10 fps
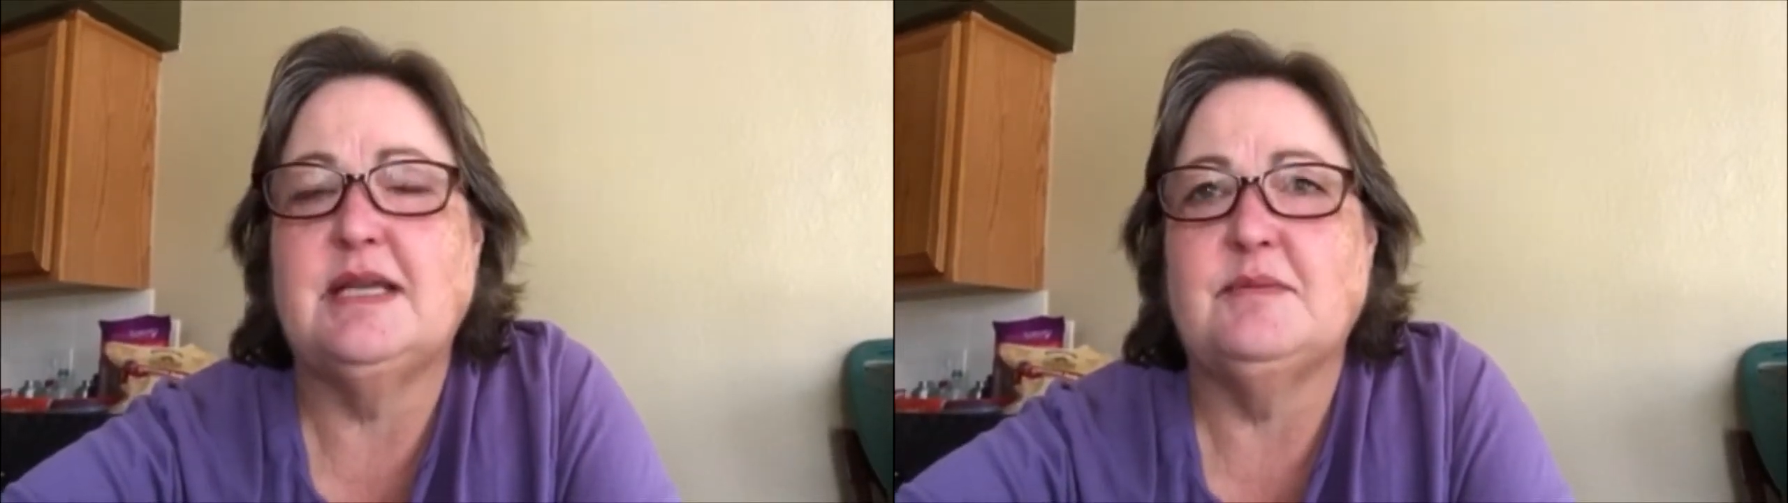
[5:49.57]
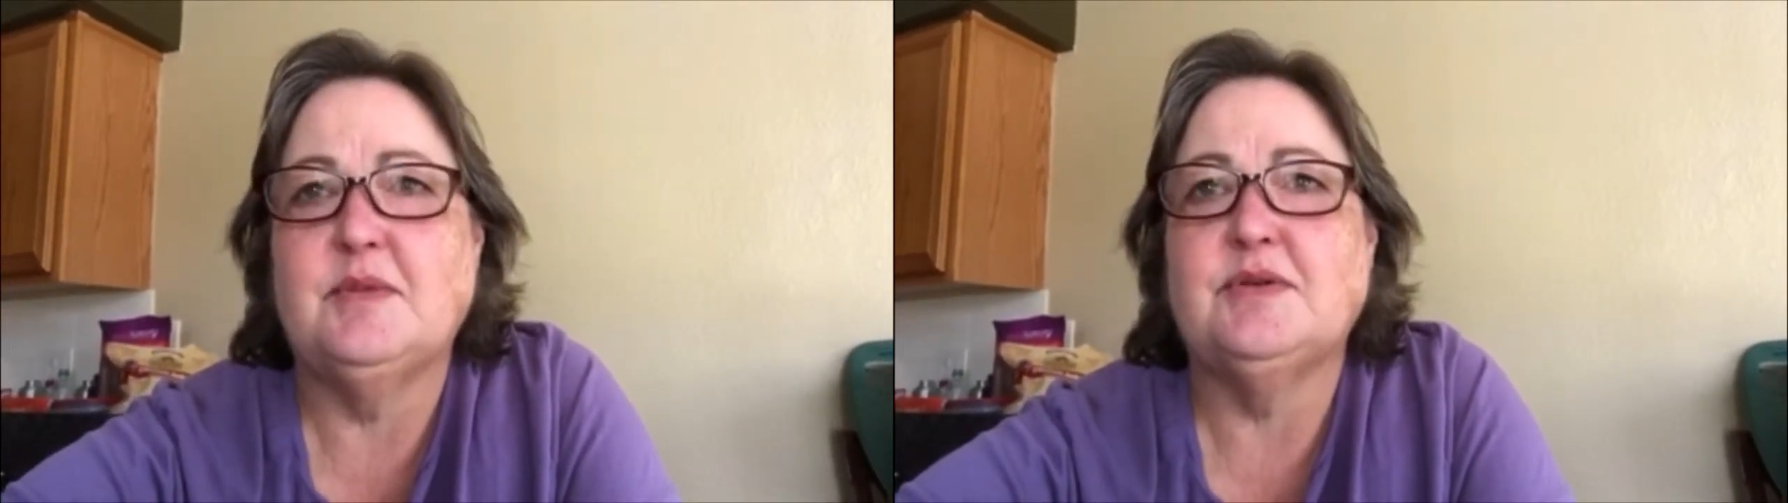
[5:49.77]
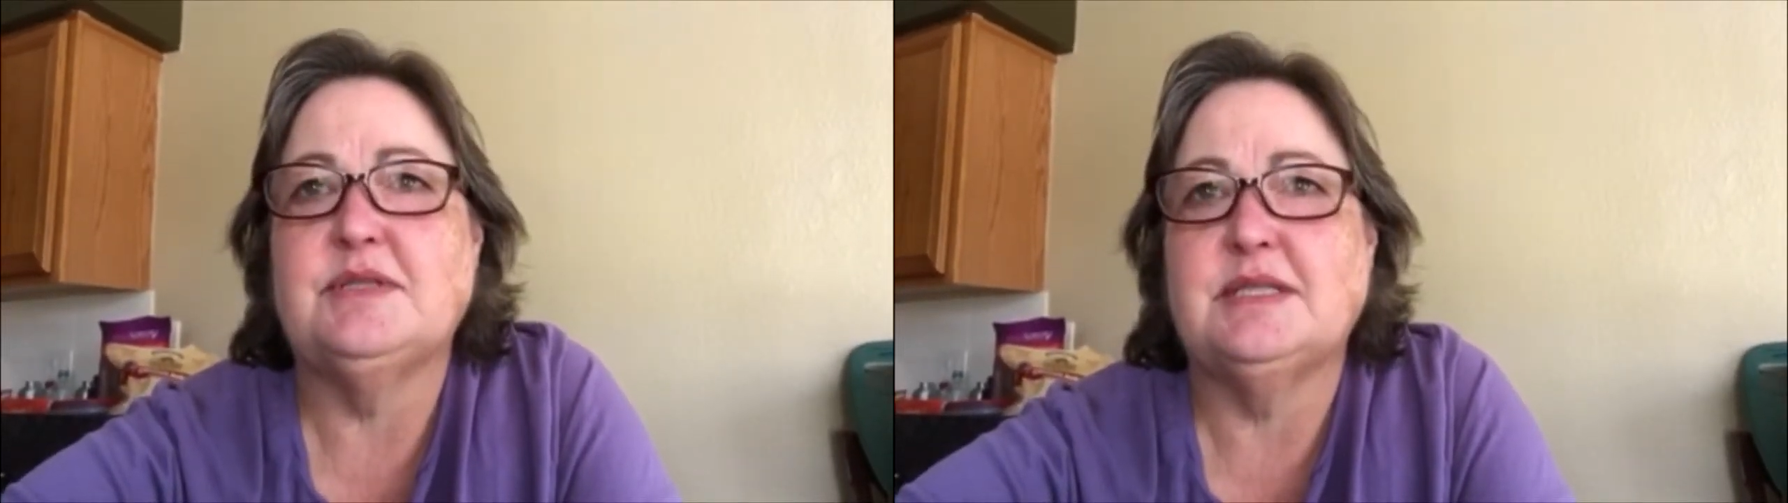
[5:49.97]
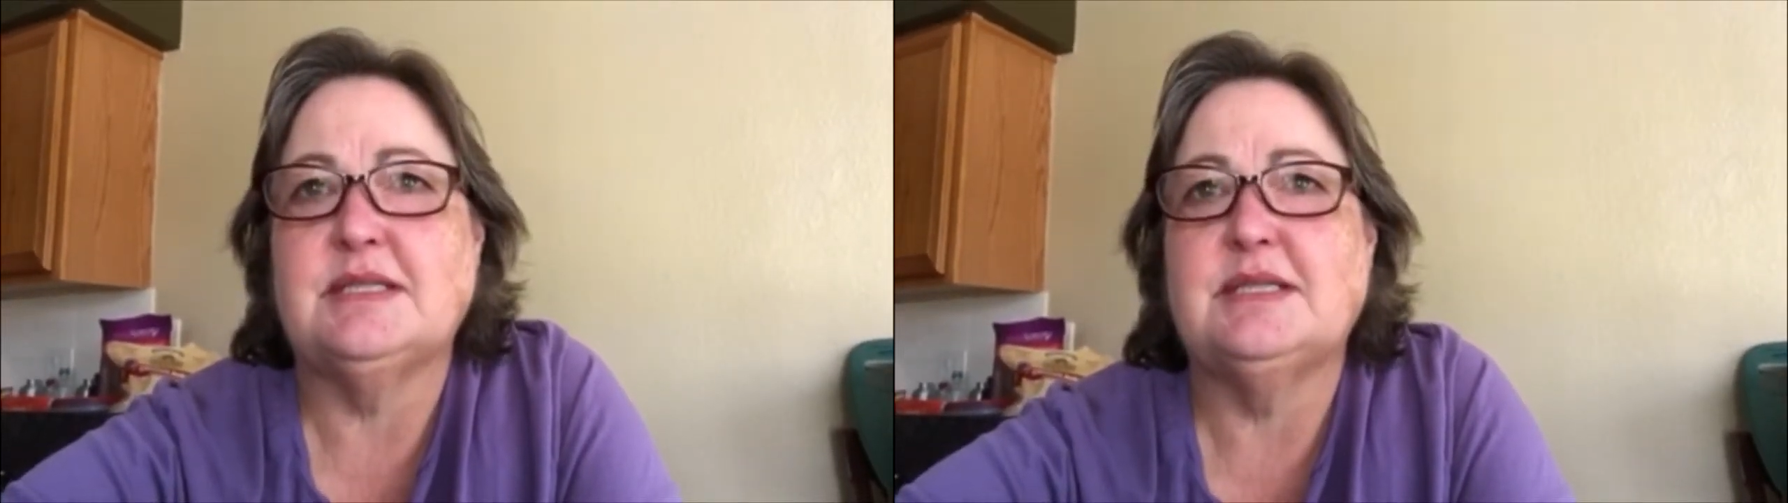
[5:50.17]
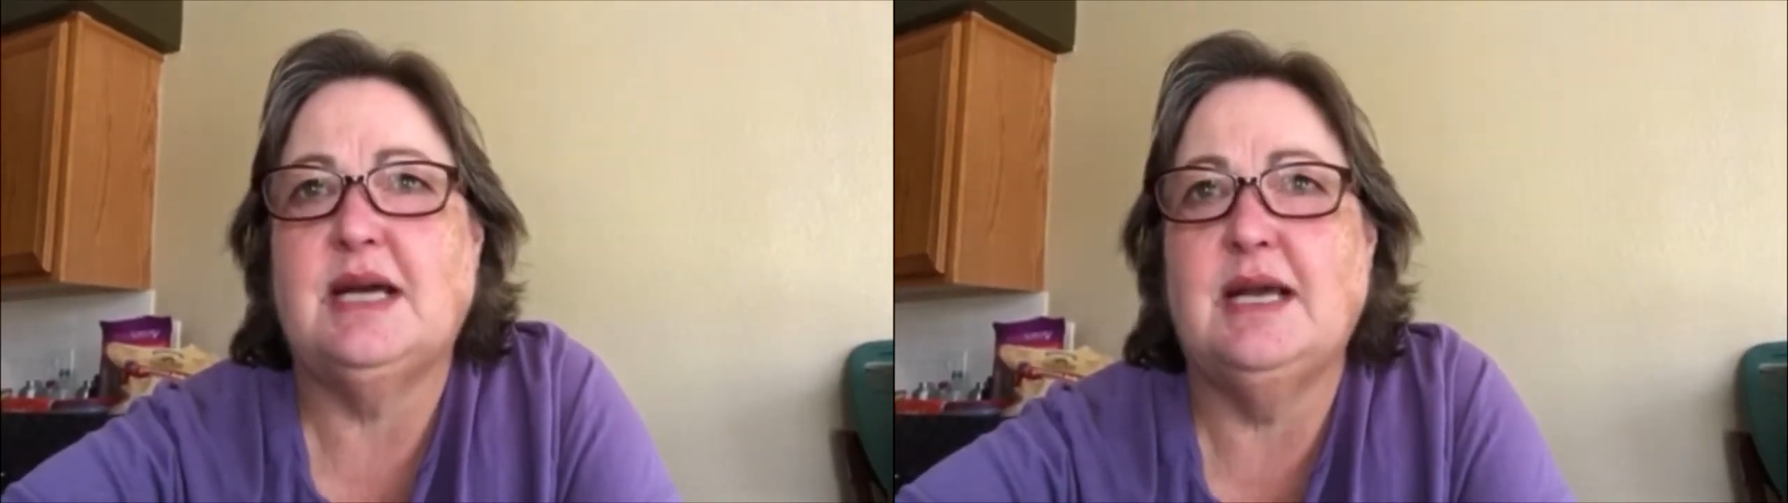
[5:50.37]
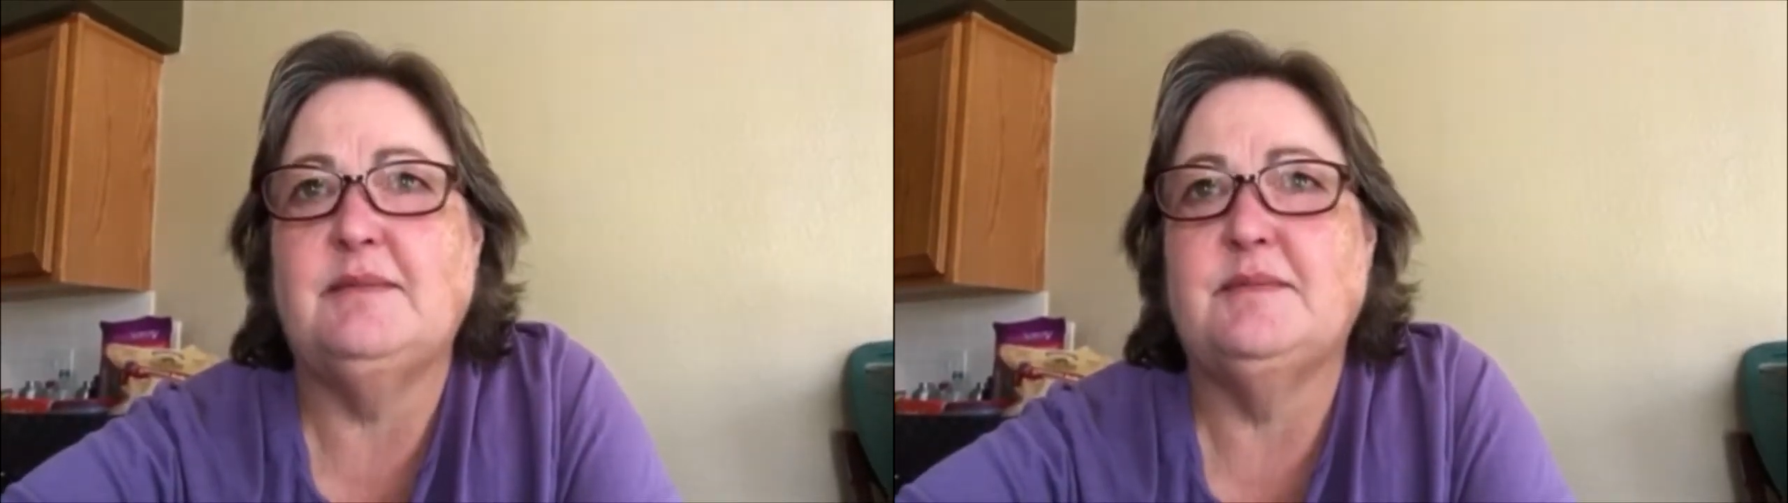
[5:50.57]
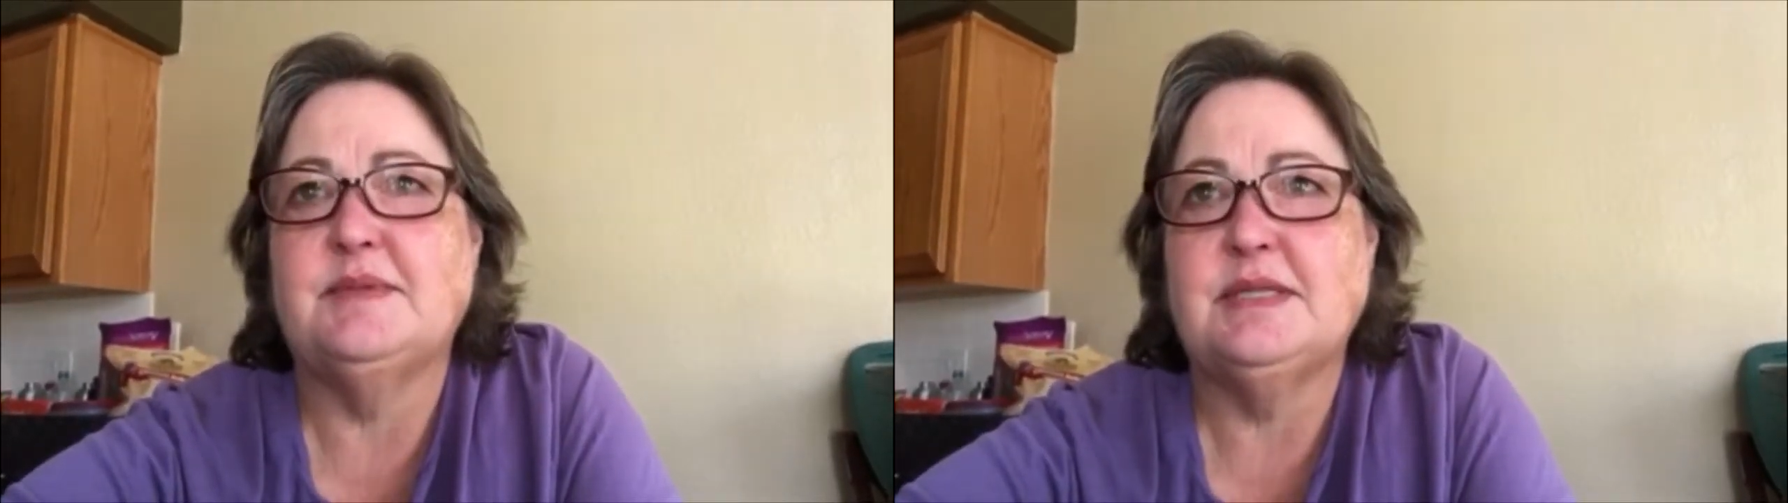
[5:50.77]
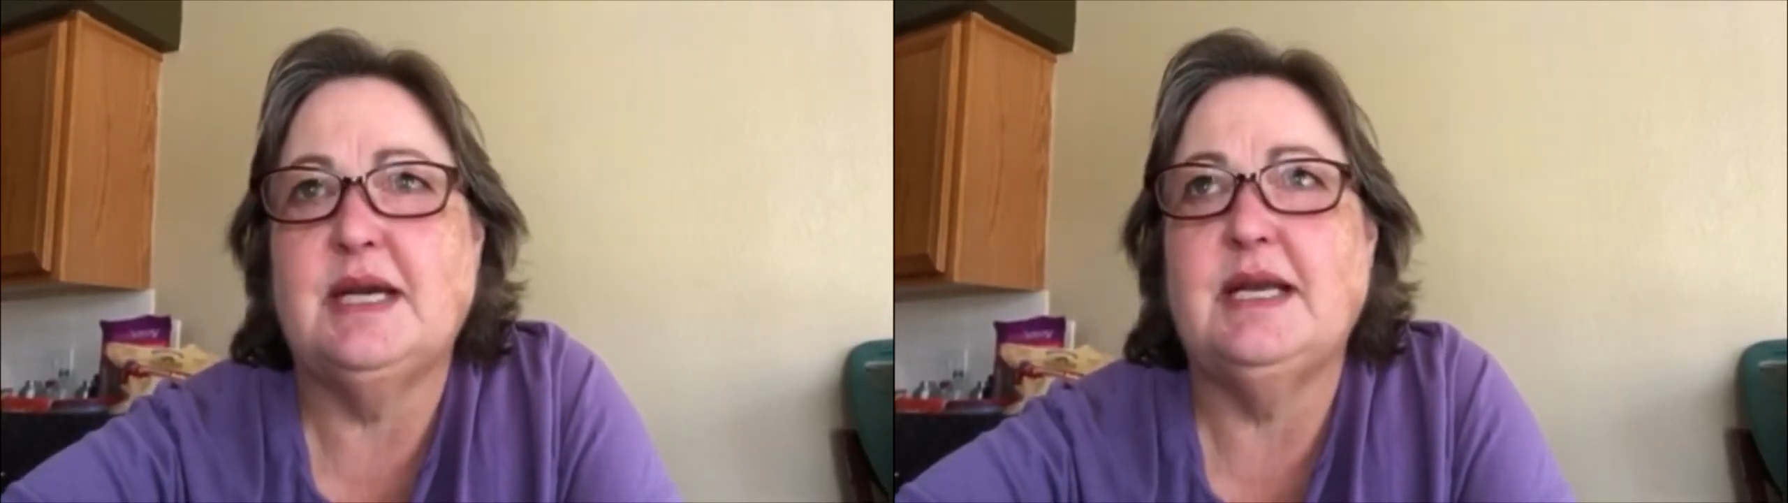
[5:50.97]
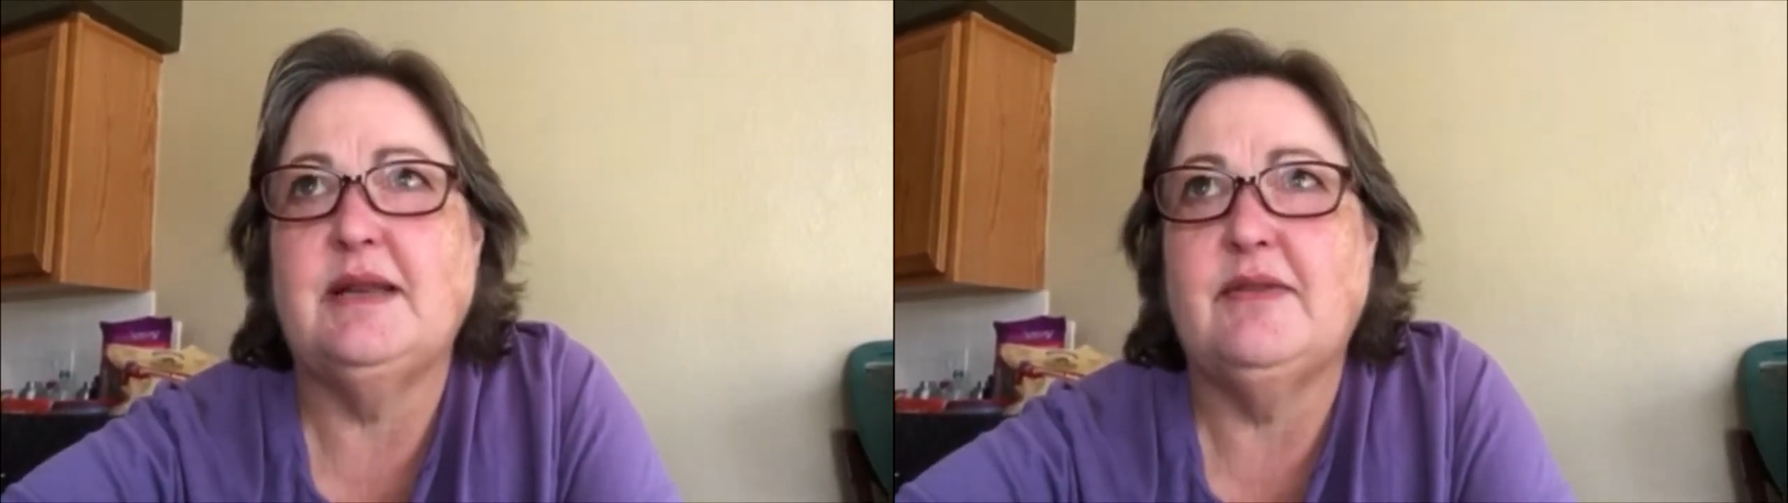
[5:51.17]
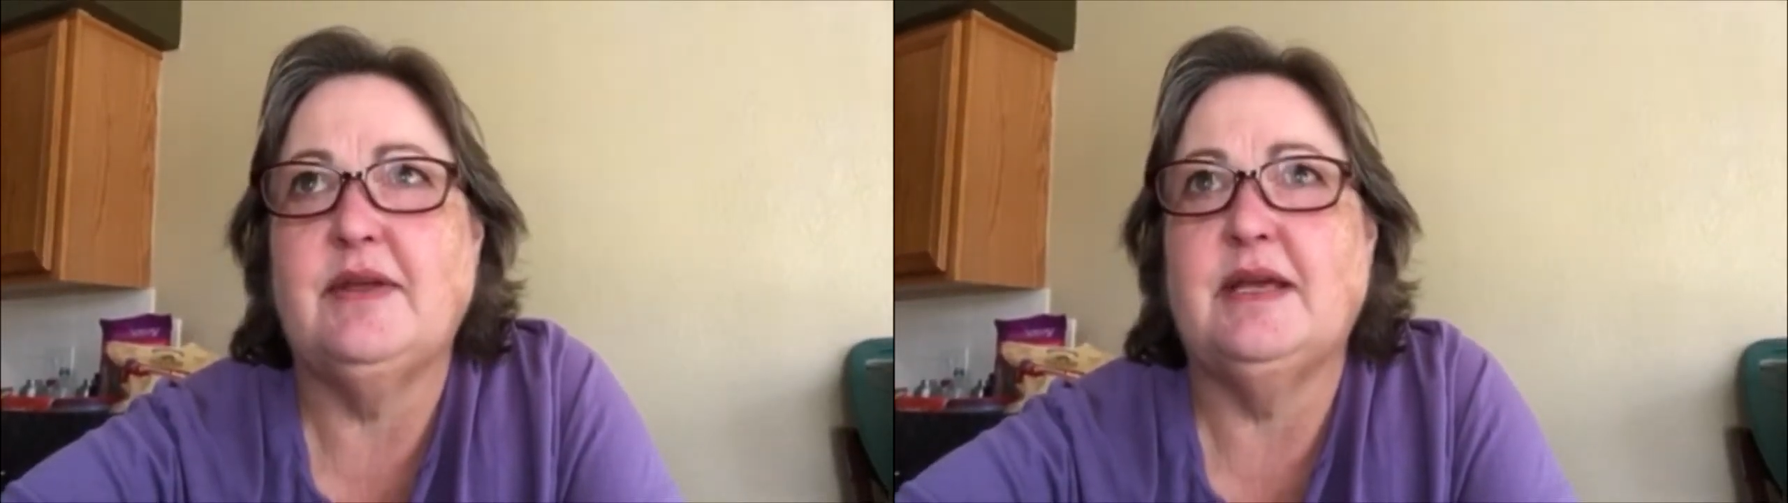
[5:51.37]
the most
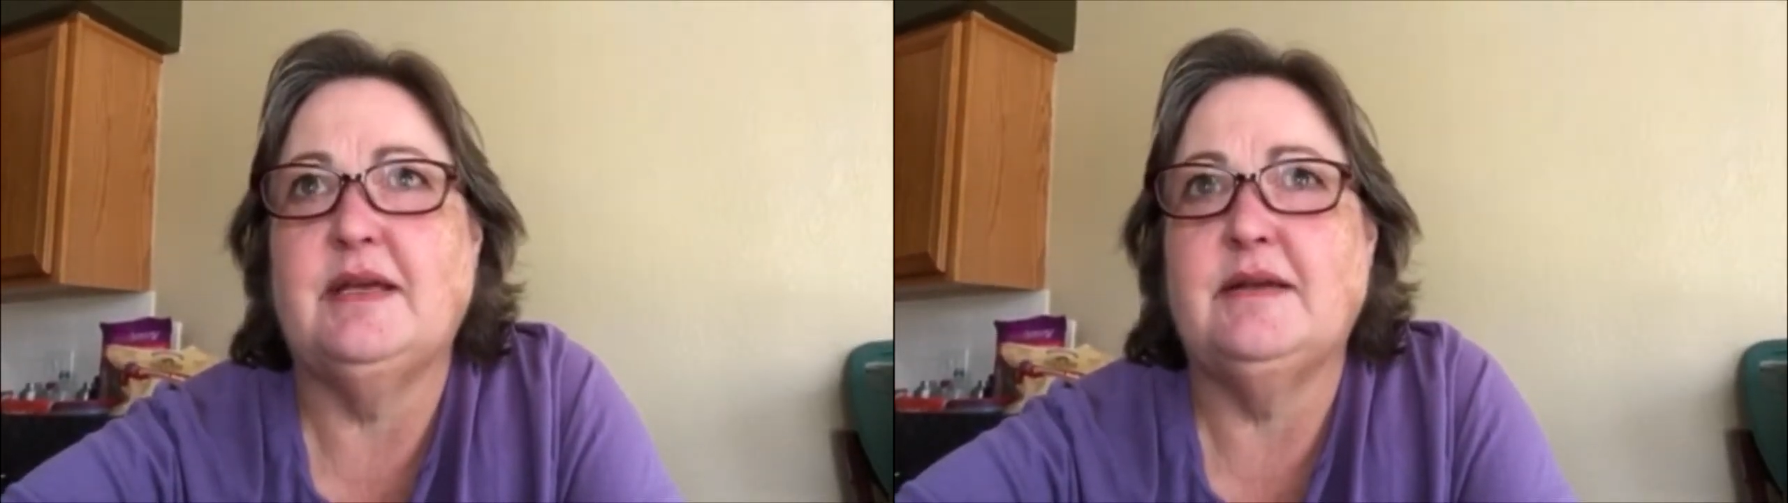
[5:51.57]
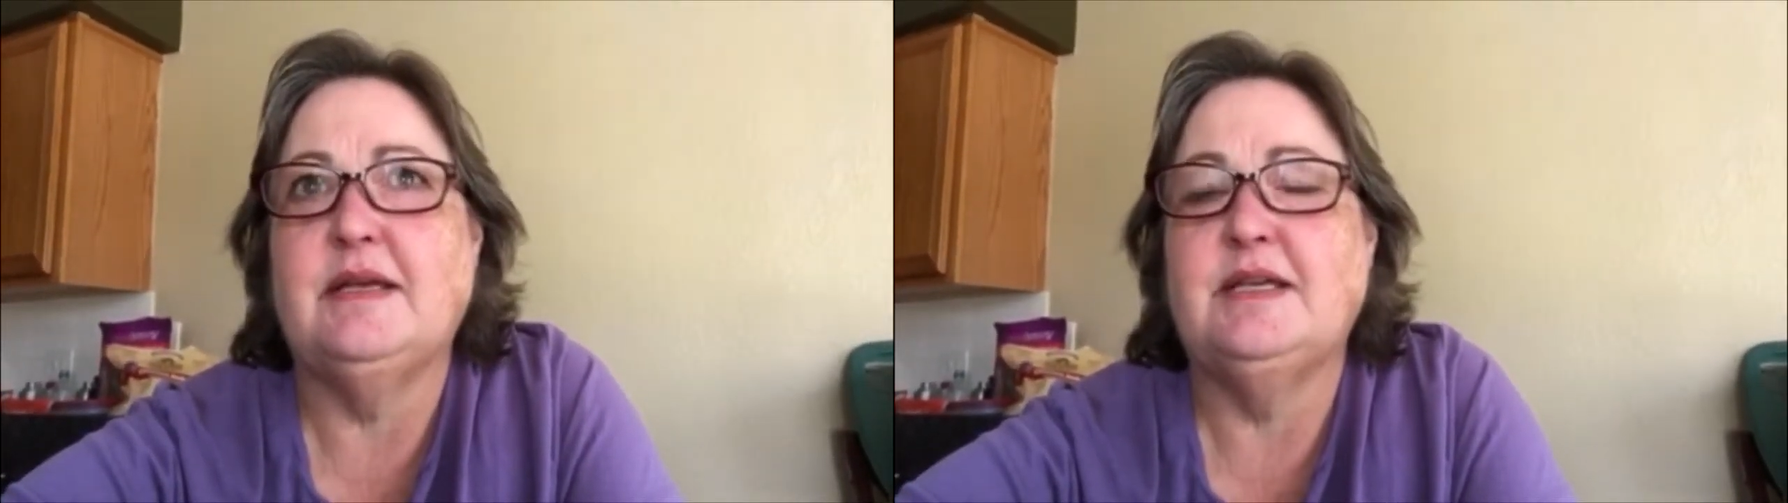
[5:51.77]
exciting thing